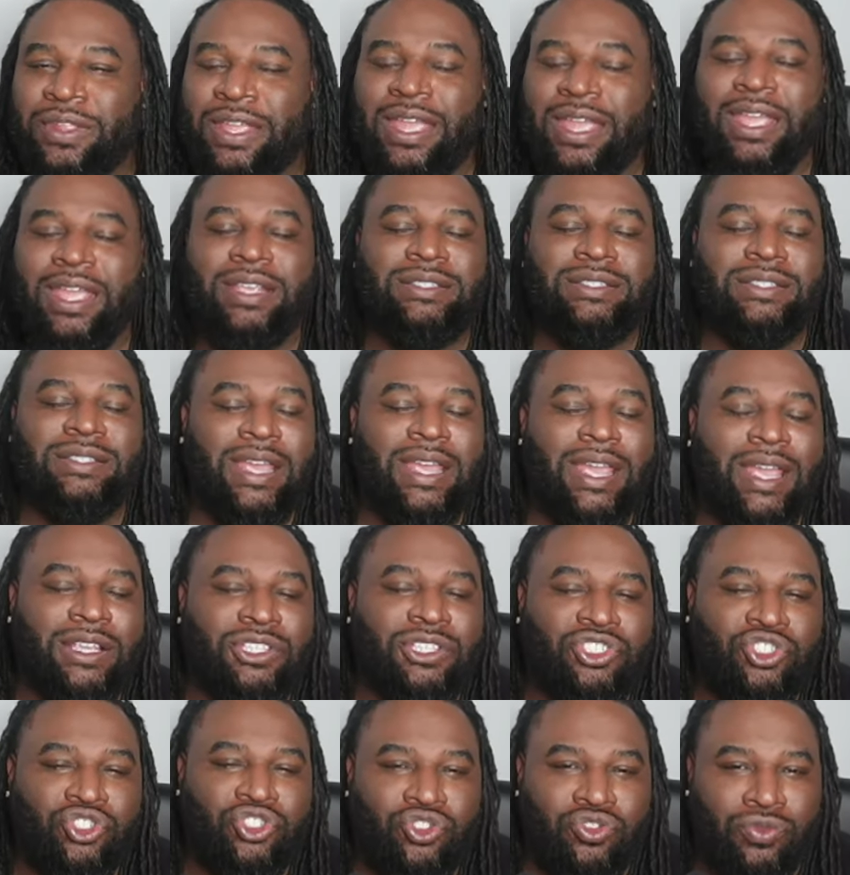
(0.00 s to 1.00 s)
Is
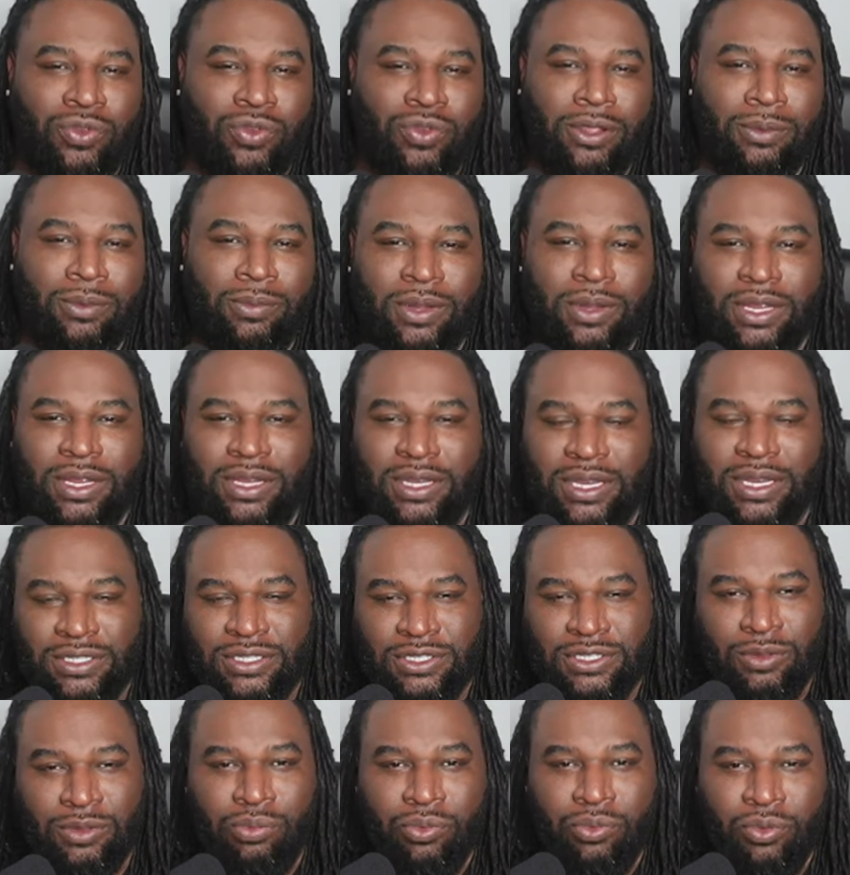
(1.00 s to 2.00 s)
extremely
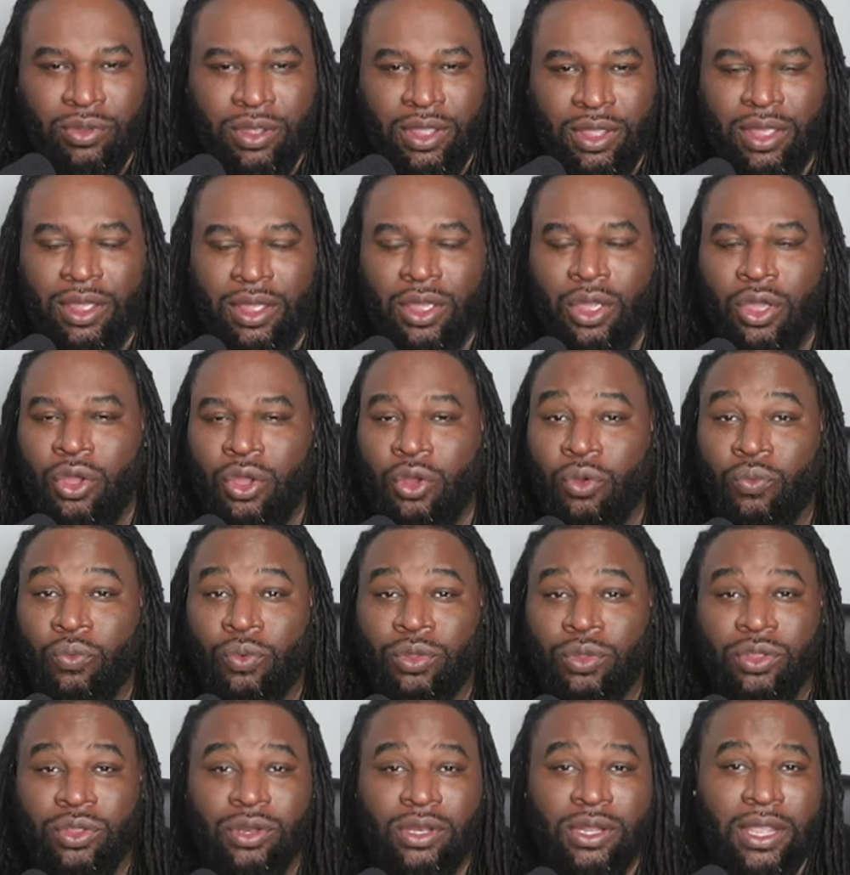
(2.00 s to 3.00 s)
disappointing
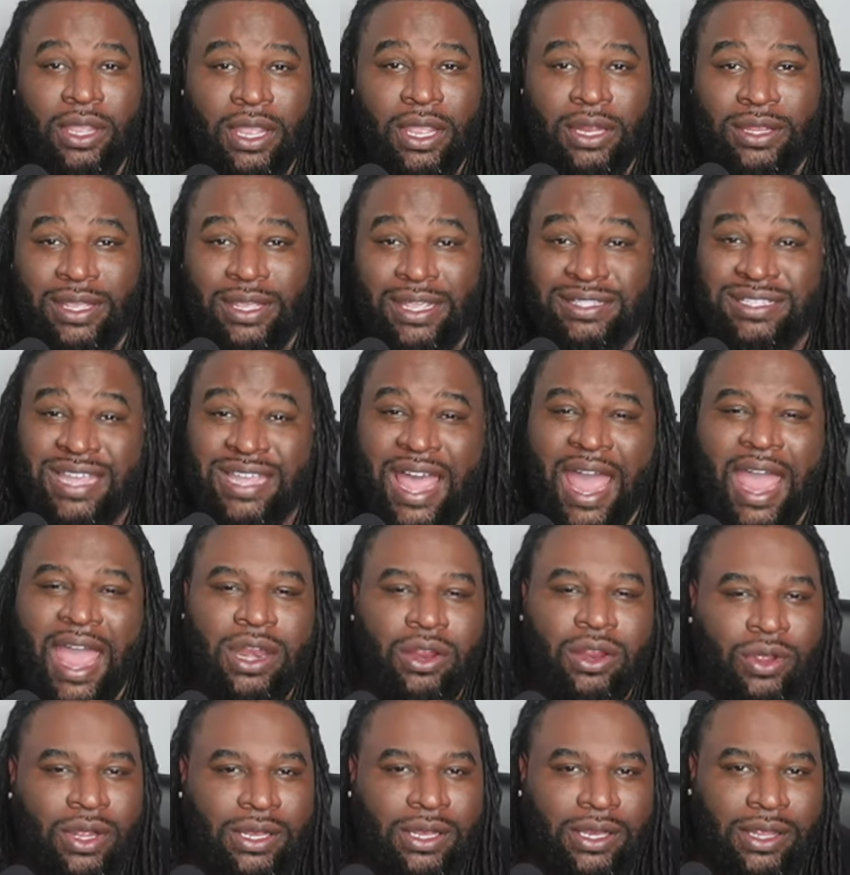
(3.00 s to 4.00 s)
when you look at the
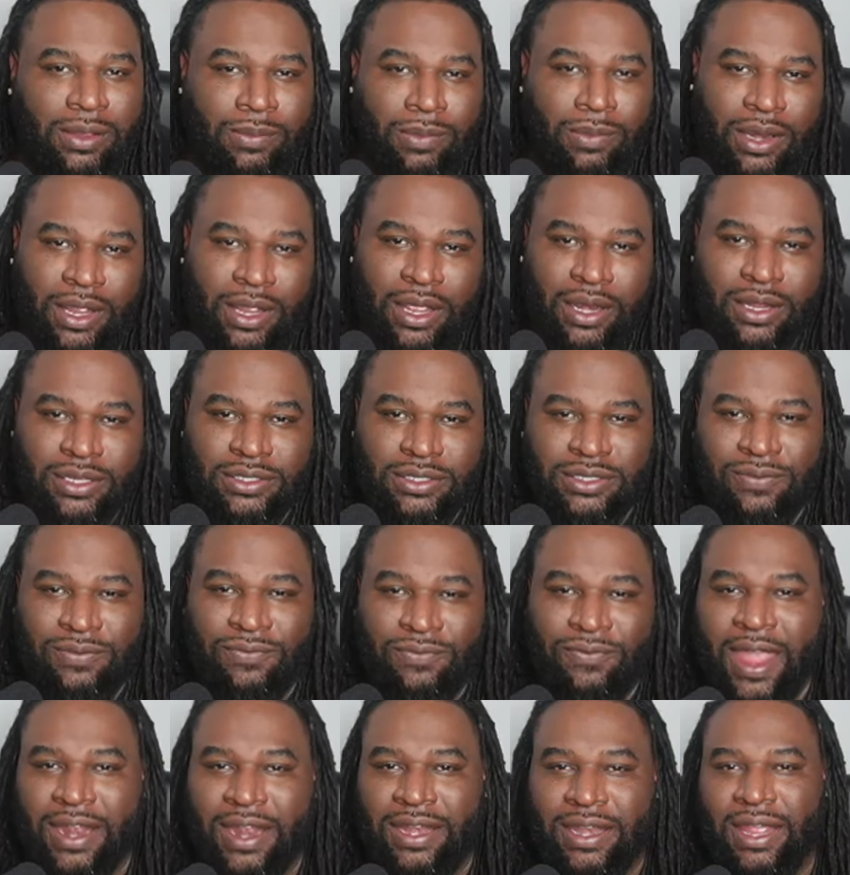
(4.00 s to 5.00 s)
title eliminators, the
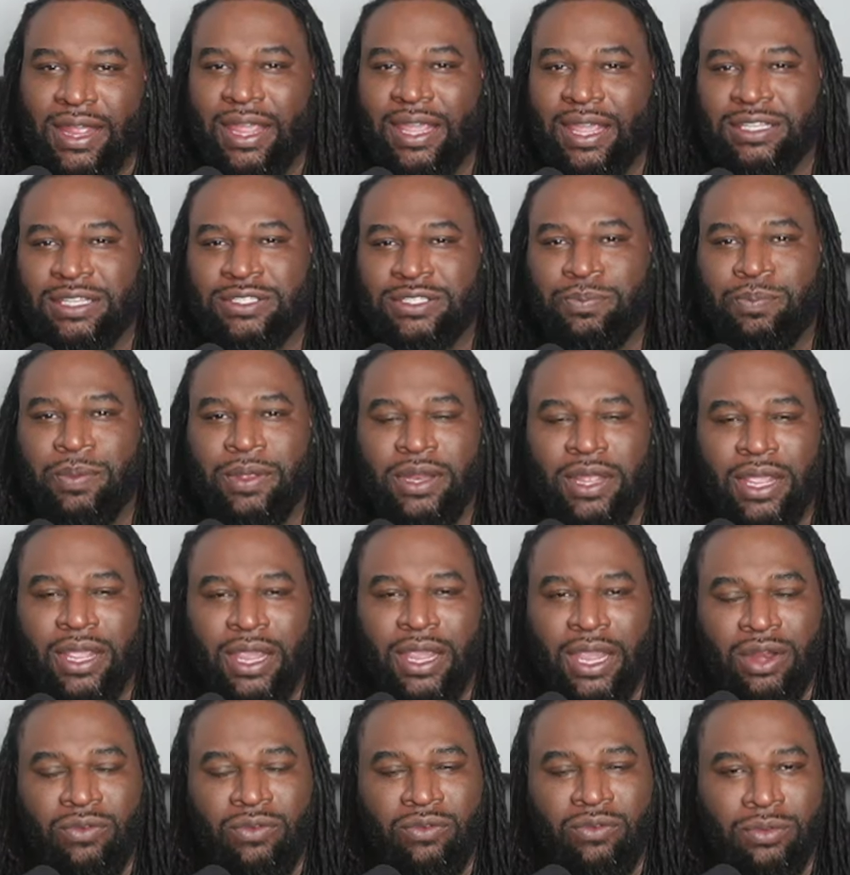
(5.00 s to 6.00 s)
fact that he's been the
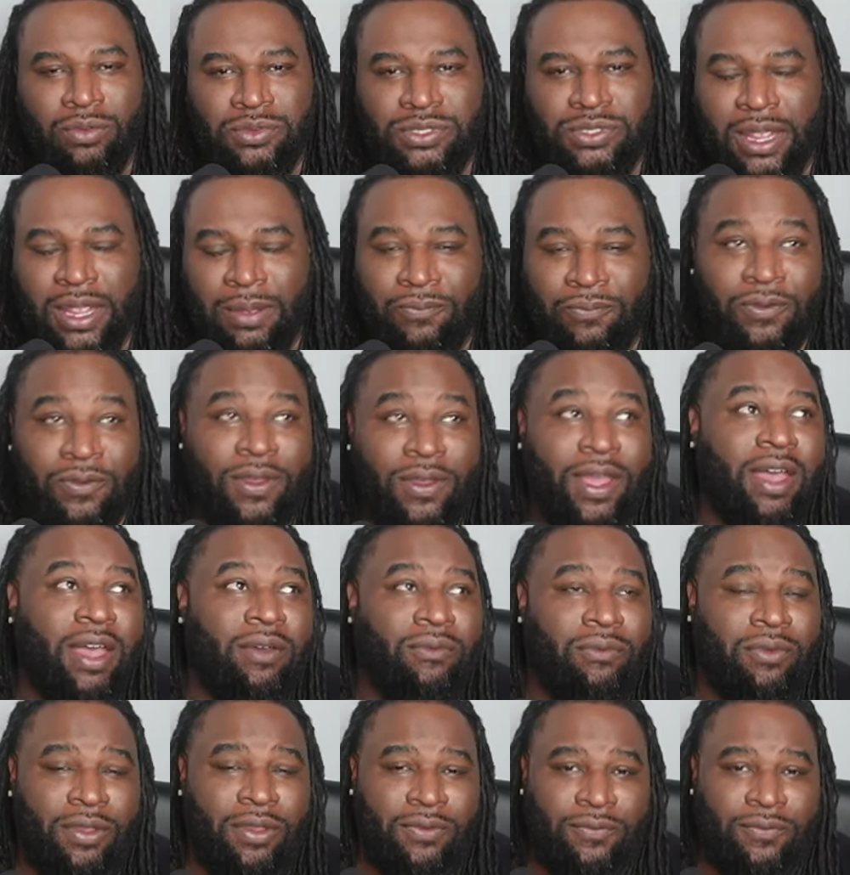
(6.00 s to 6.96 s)
interim champ forever.